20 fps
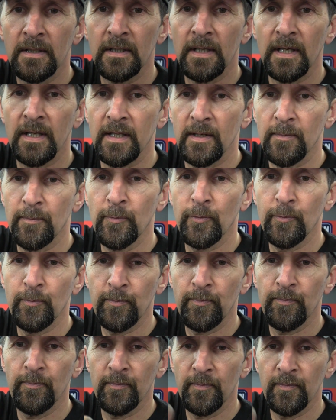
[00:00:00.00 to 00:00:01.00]
And they're,
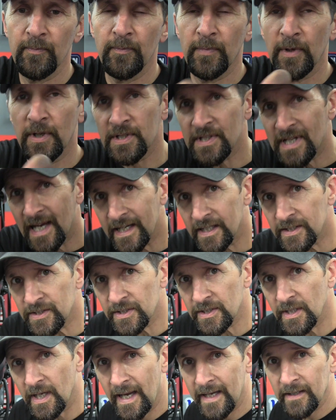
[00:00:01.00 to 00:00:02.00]
because
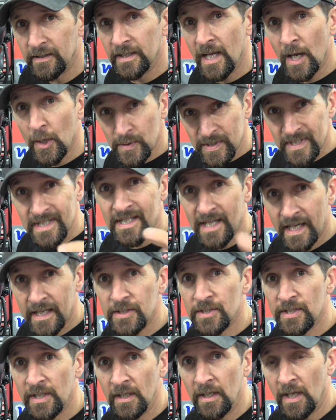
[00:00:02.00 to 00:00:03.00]
HEL
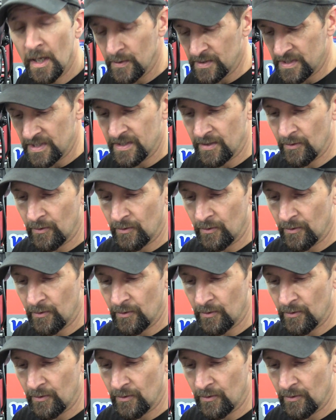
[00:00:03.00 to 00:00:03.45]
hoses,